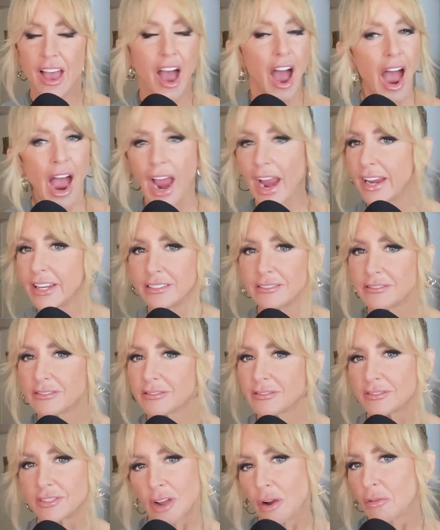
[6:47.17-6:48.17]
I
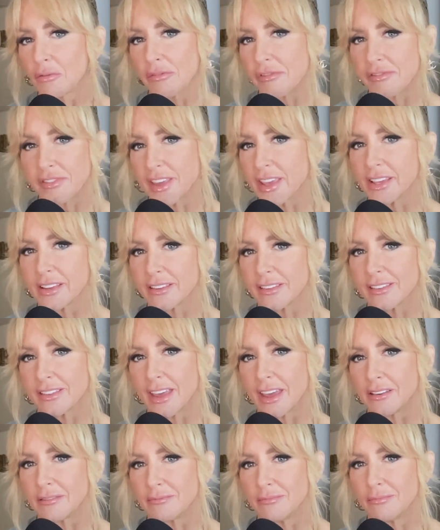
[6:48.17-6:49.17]
don't think
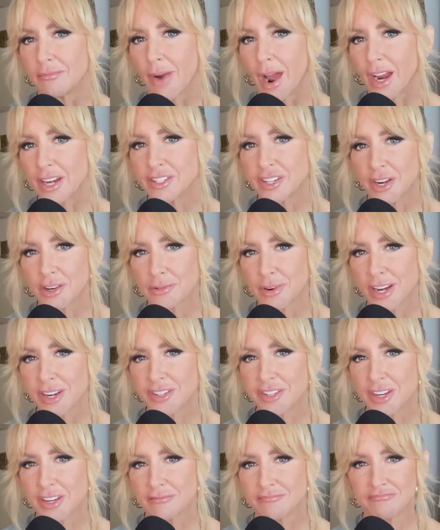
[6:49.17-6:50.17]
that my
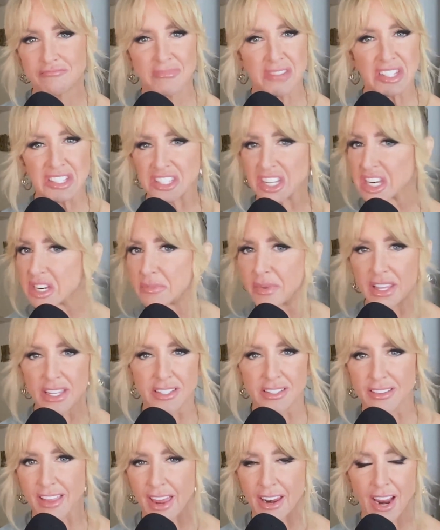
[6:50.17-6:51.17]
generation is going to be
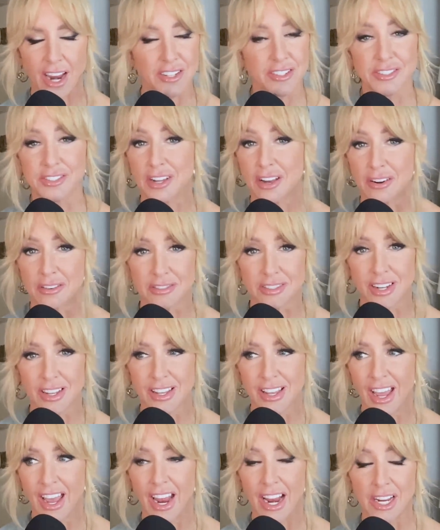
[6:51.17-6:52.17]
into that. I just don't.
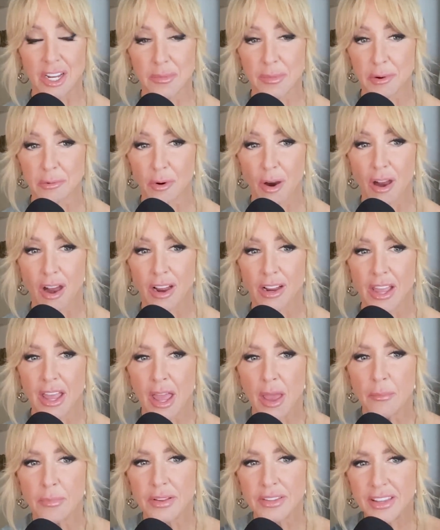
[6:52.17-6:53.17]
I could be wrong,
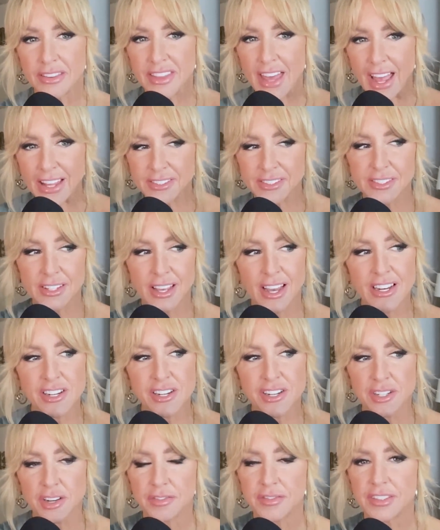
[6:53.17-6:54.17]
but that's a
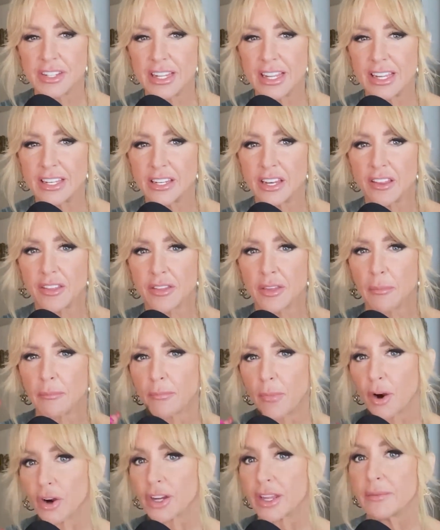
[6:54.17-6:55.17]
shift in the
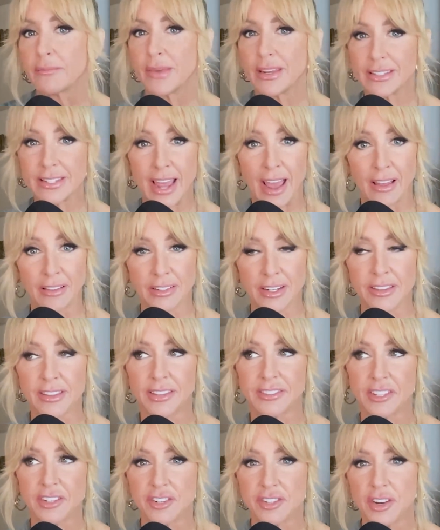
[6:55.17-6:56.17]
market mentality.
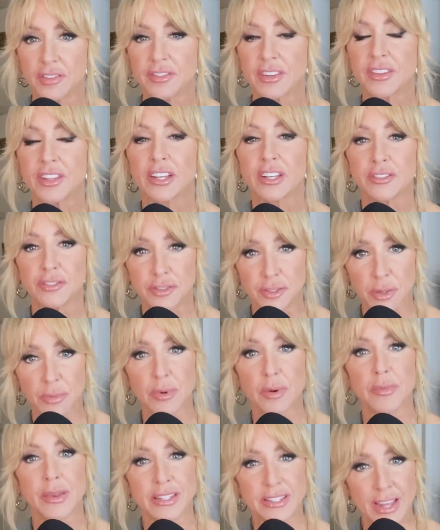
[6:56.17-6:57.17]
That's a shift in the
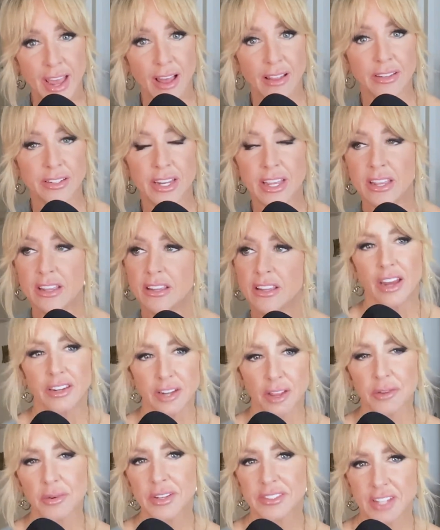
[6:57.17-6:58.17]
consumer mentality.
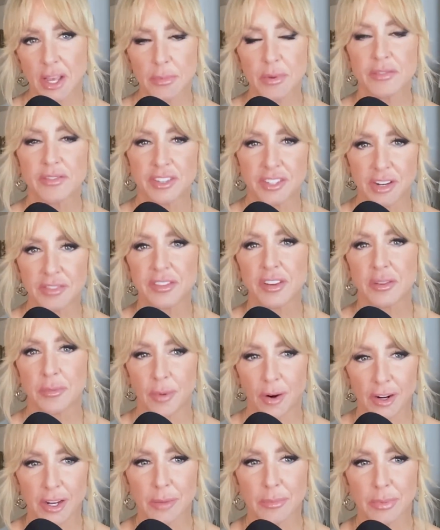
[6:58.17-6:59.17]
Another example of a shift in the
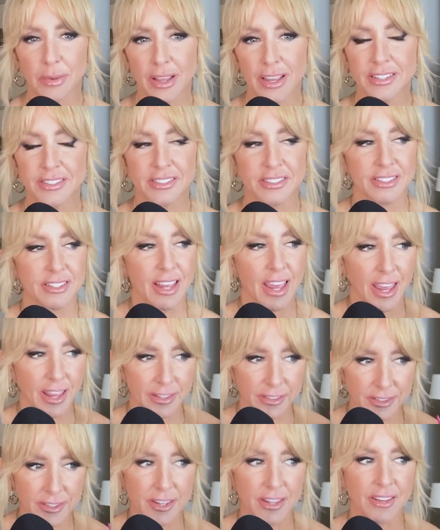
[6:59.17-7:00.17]
marketplace
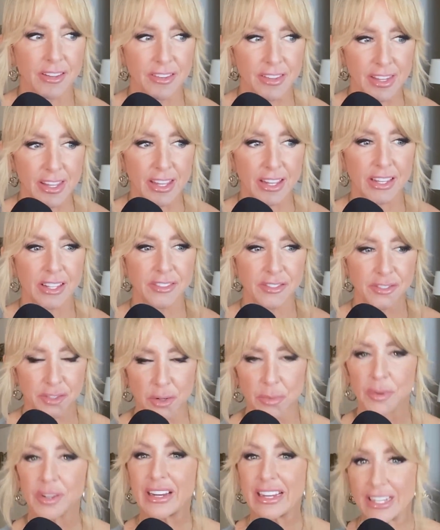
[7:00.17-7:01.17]
and the
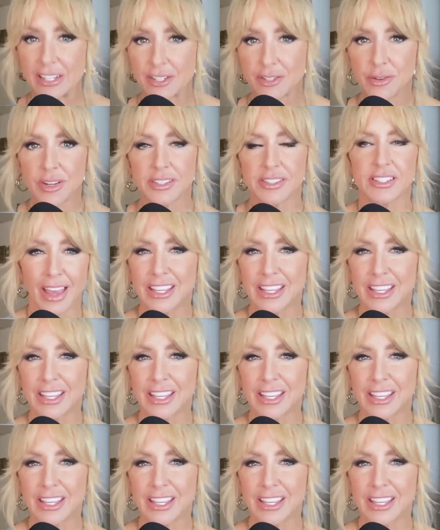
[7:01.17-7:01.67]
consumer interest.